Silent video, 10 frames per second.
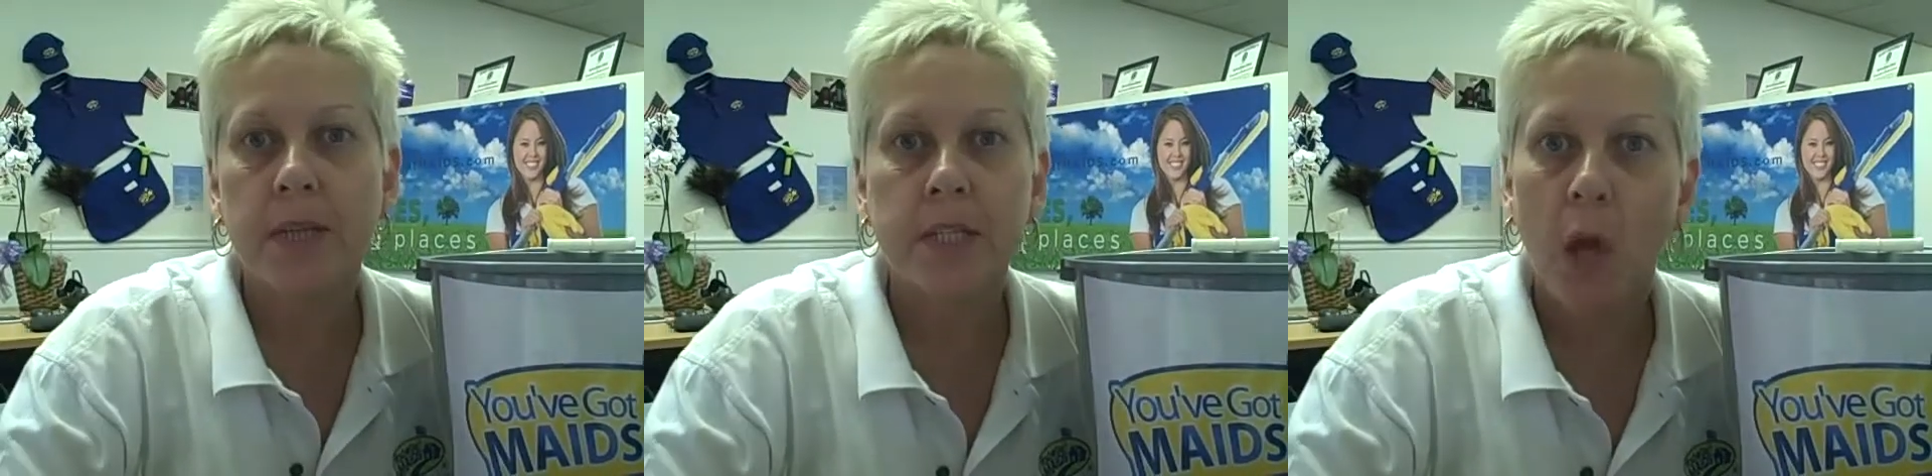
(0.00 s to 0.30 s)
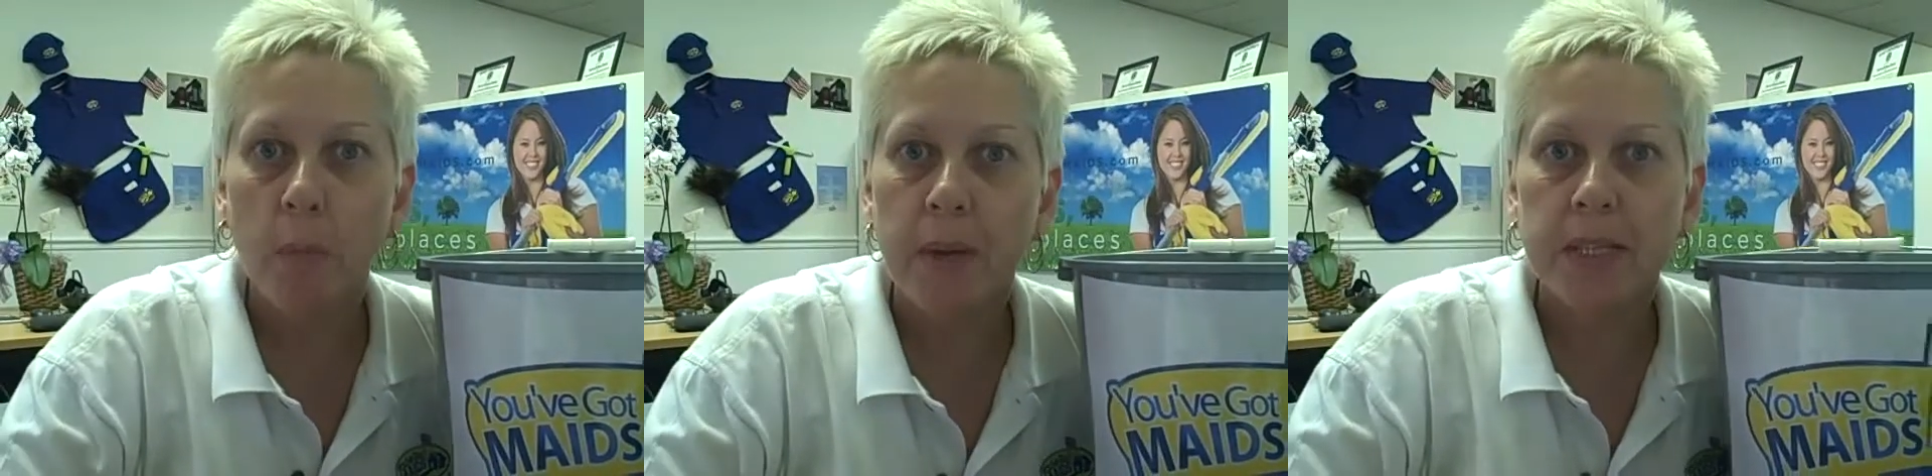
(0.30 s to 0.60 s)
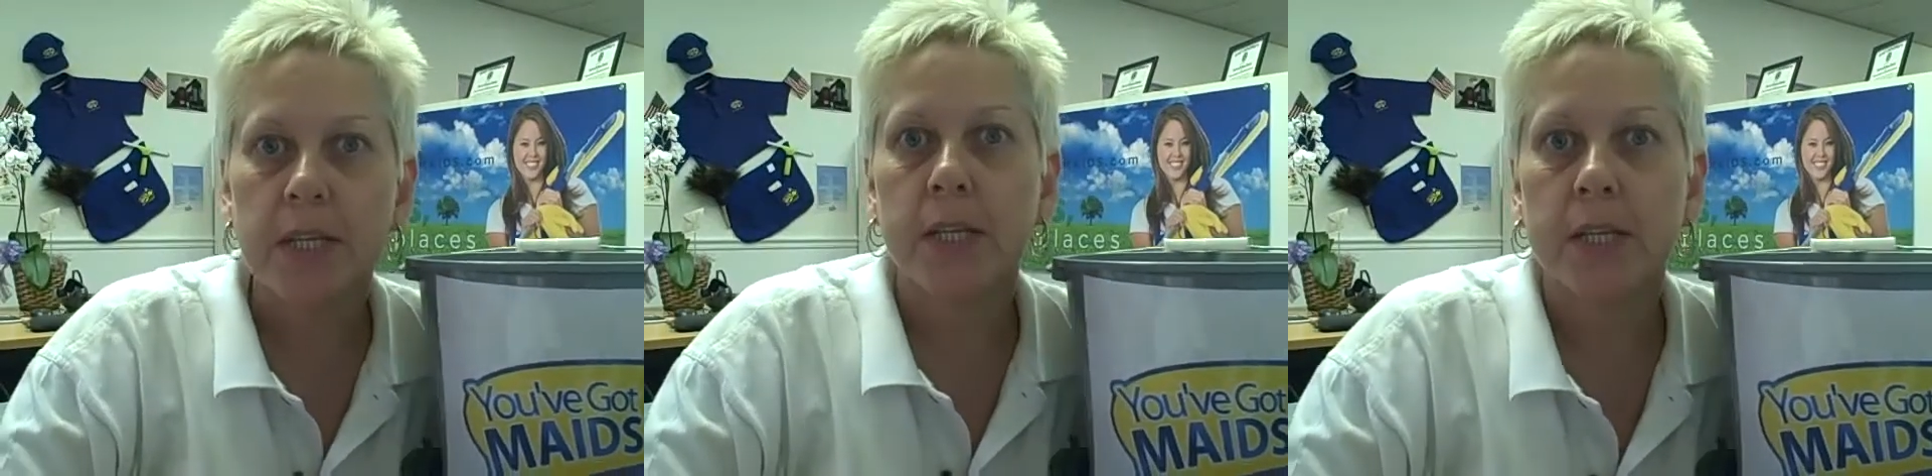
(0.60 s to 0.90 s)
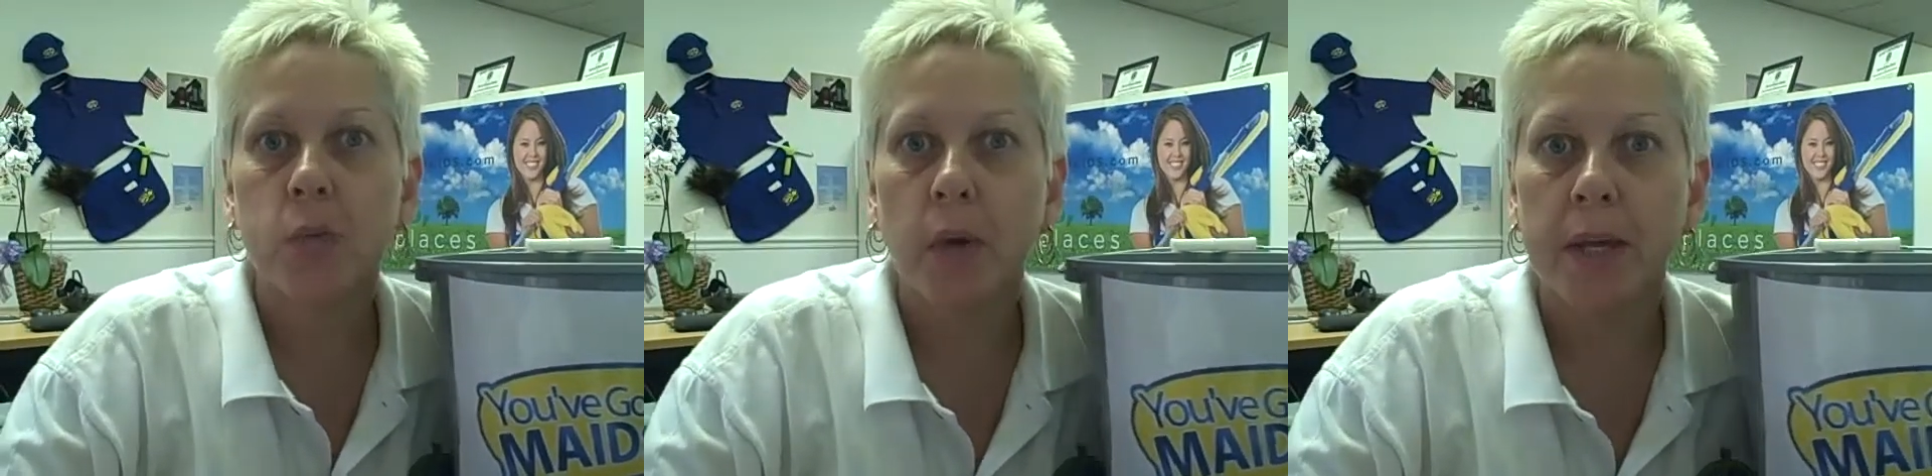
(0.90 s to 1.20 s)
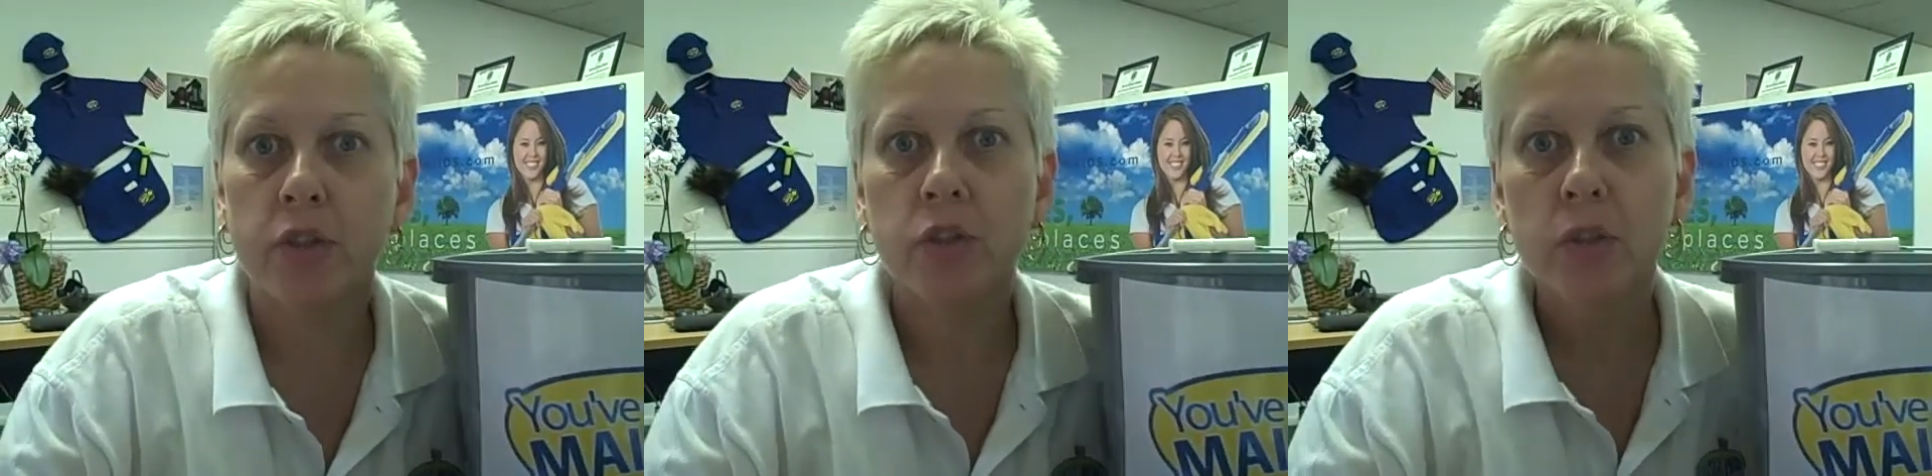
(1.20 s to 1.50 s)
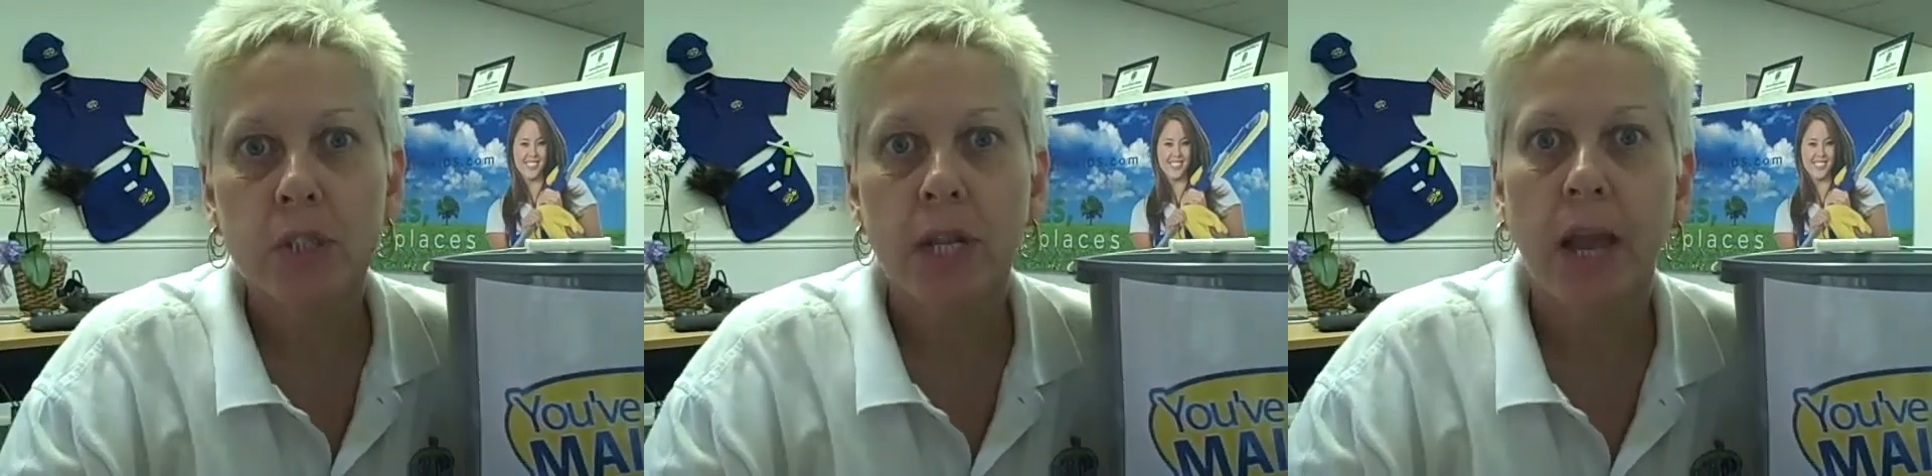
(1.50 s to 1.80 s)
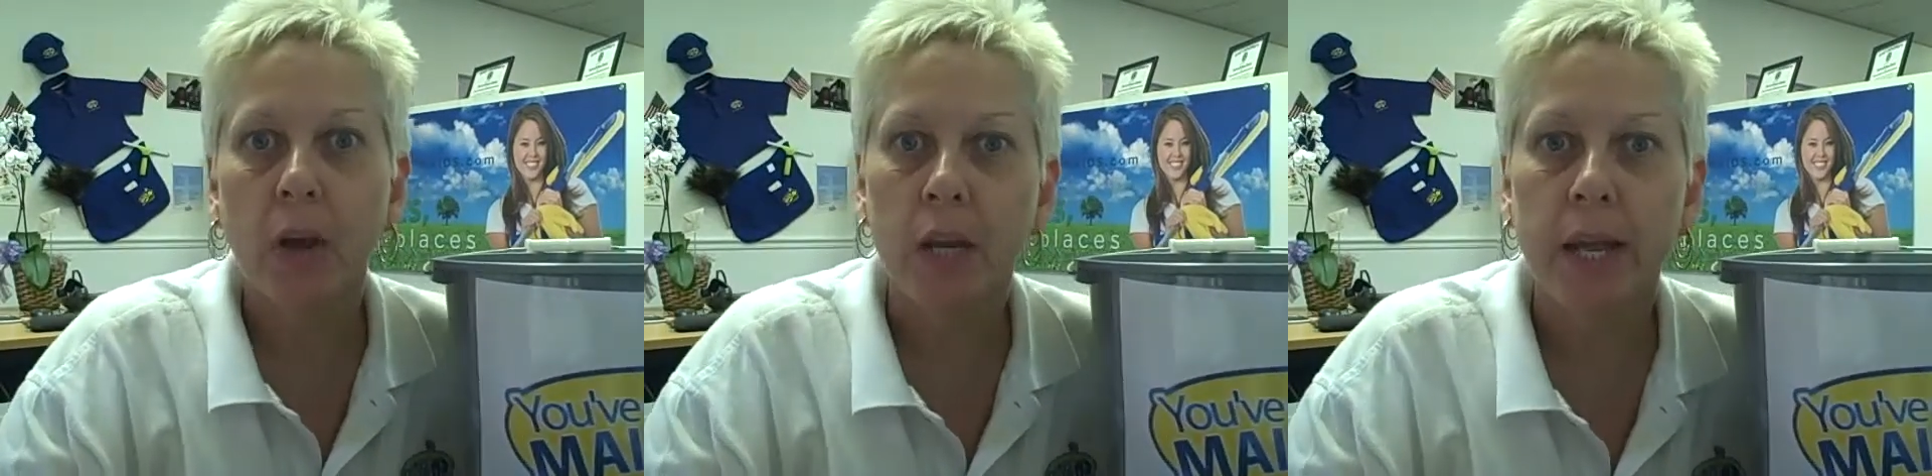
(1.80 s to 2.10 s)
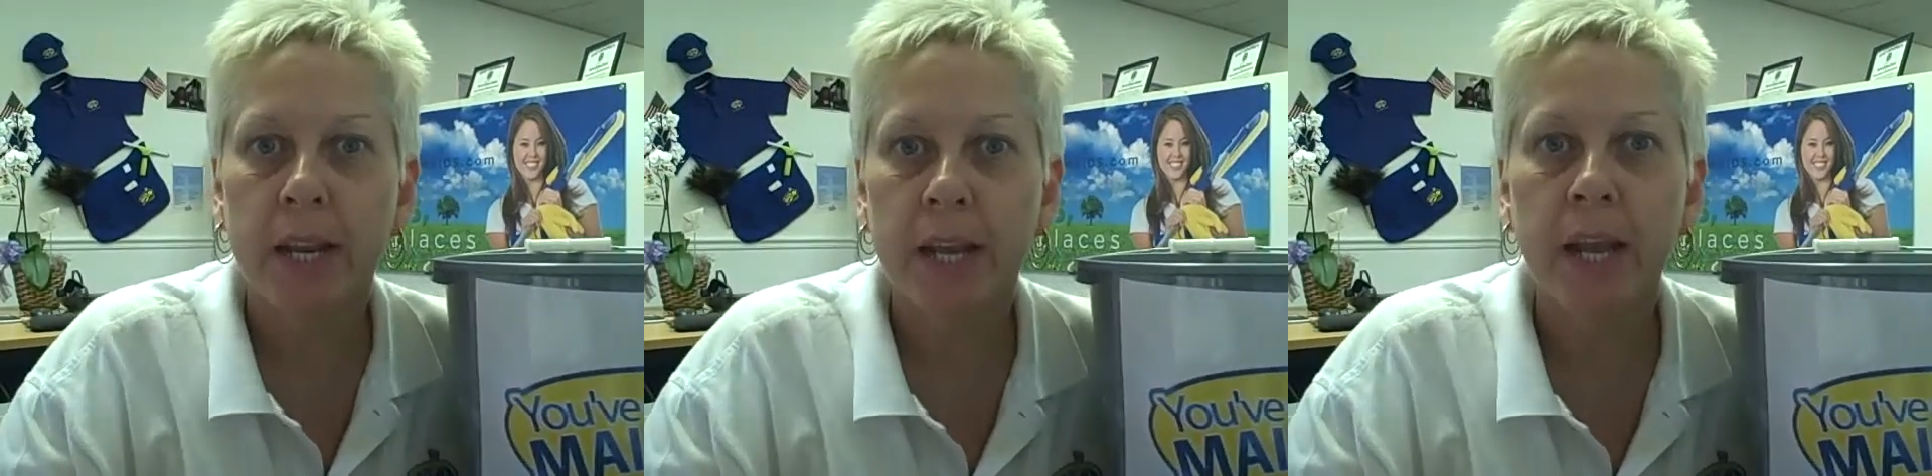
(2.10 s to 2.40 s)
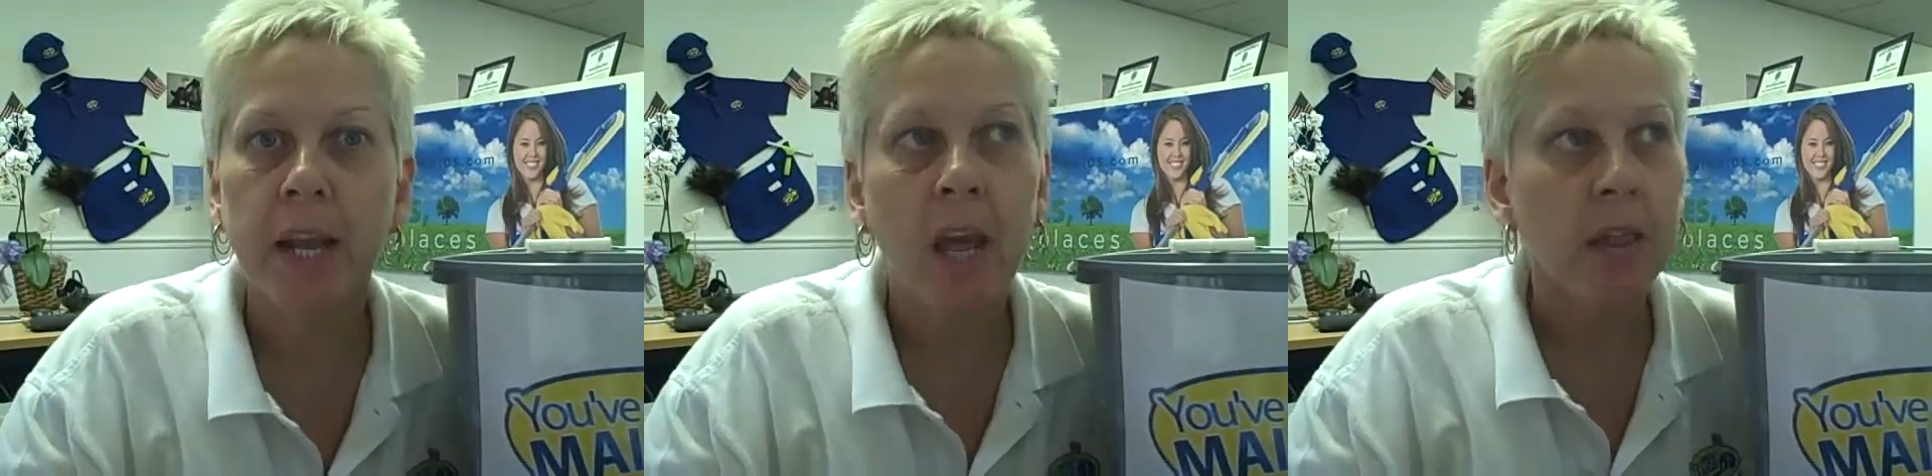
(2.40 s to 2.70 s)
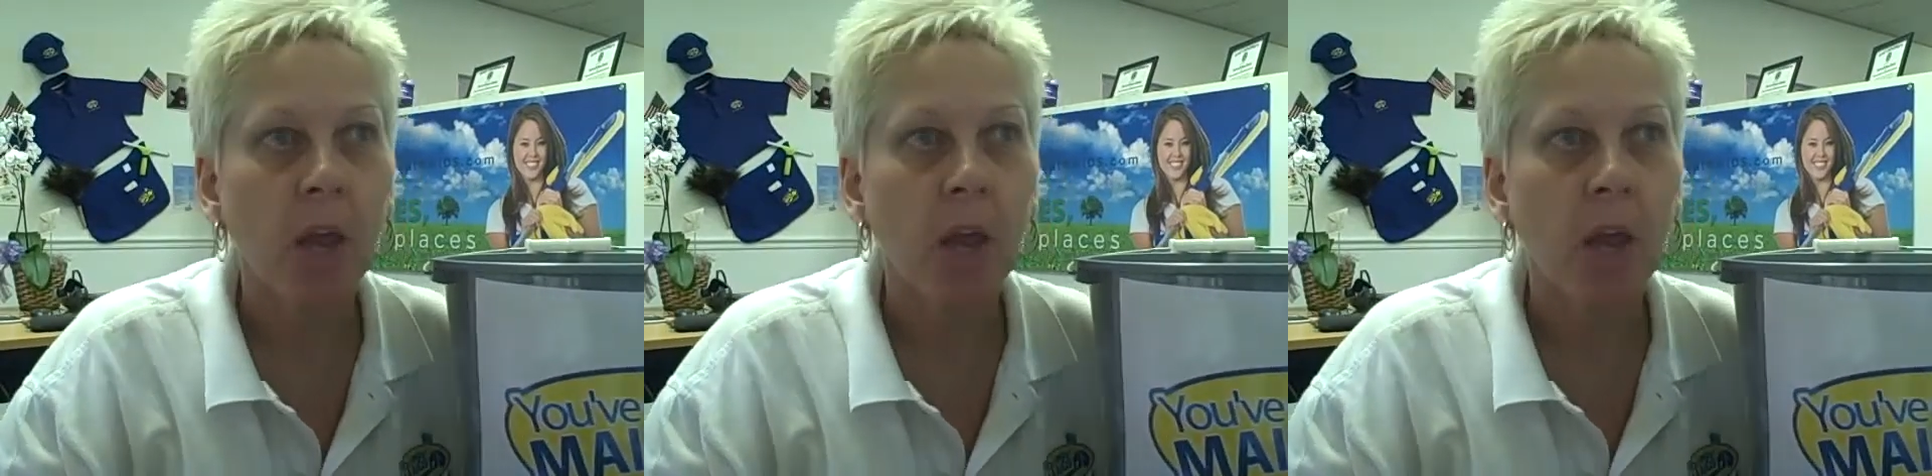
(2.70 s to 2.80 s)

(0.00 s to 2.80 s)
been so busy this week. Drew's still out cleaning.